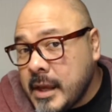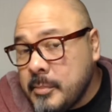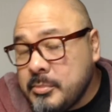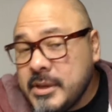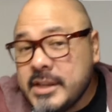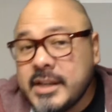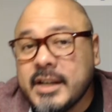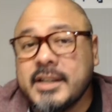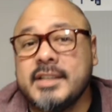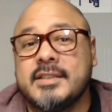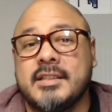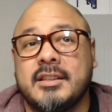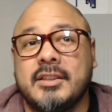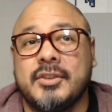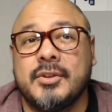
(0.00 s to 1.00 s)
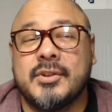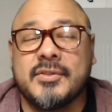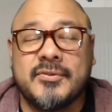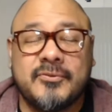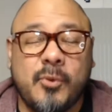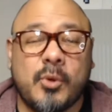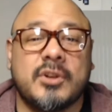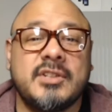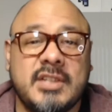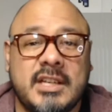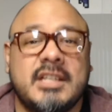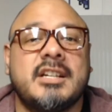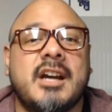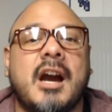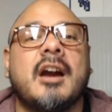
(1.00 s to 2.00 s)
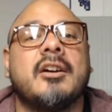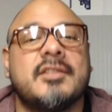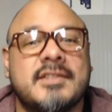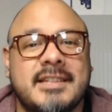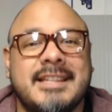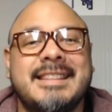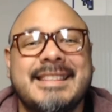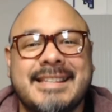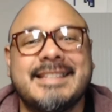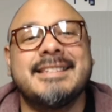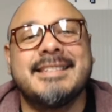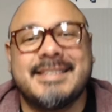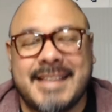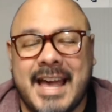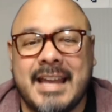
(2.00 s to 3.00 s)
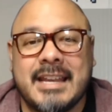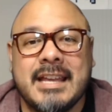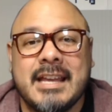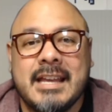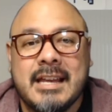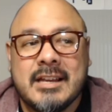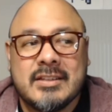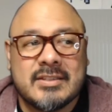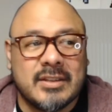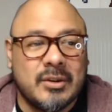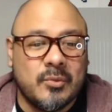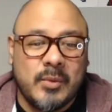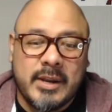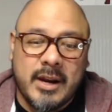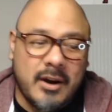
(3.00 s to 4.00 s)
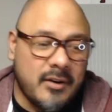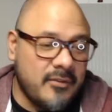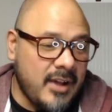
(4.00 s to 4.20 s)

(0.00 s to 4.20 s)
because there's 14 cards in this set. So we are